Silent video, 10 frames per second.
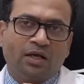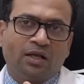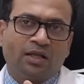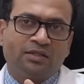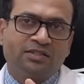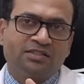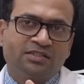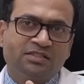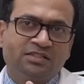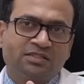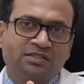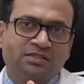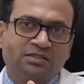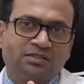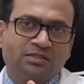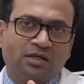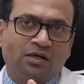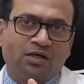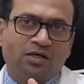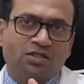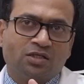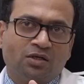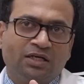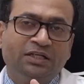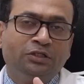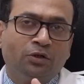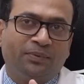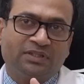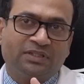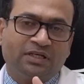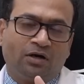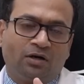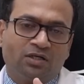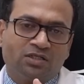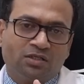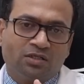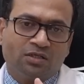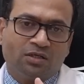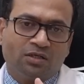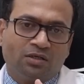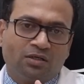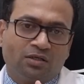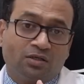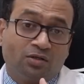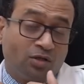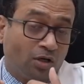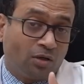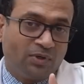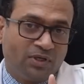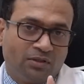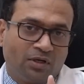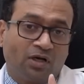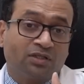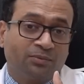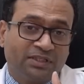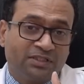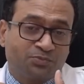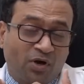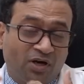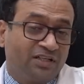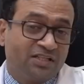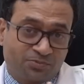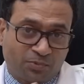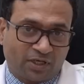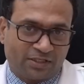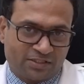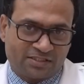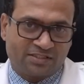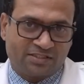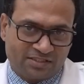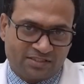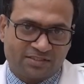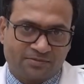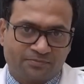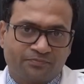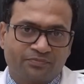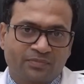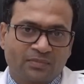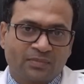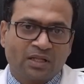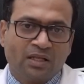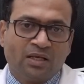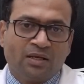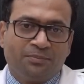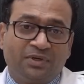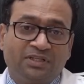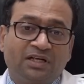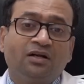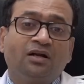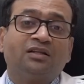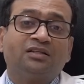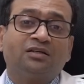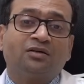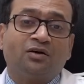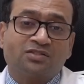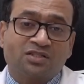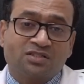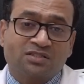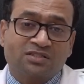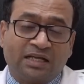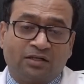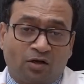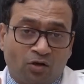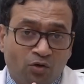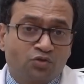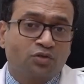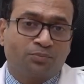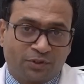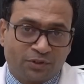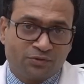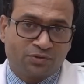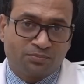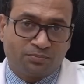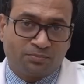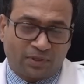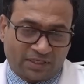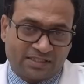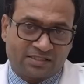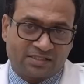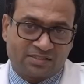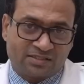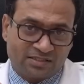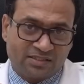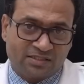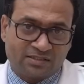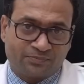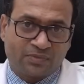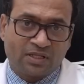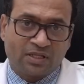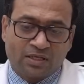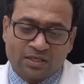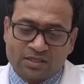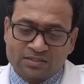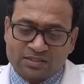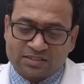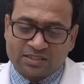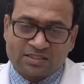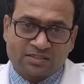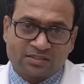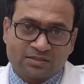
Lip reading: this is idiopathic or normal, automatically spontaneous Parkinson's disease. But there are other causes can also produce Parkinson's disease, such as